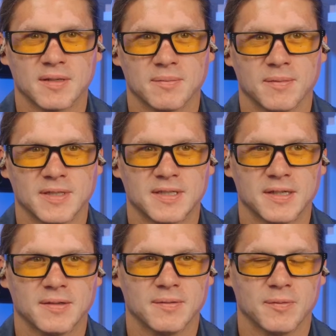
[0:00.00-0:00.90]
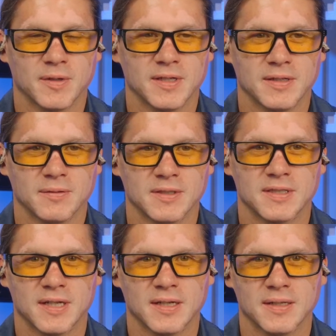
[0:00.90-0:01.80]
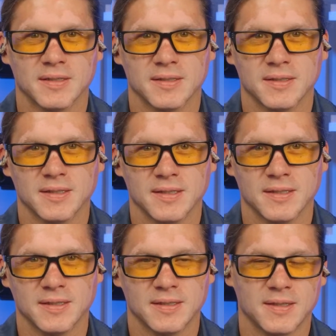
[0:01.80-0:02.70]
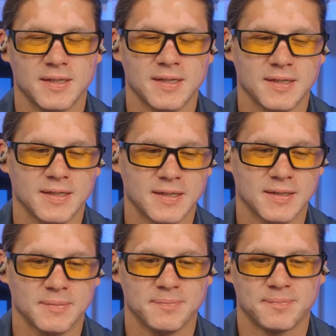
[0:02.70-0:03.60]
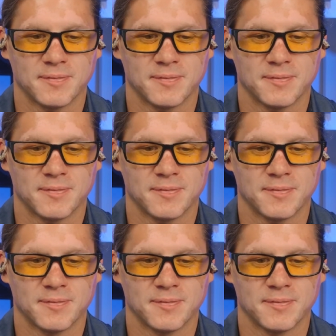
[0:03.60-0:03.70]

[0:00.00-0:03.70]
Like my son, when he was in the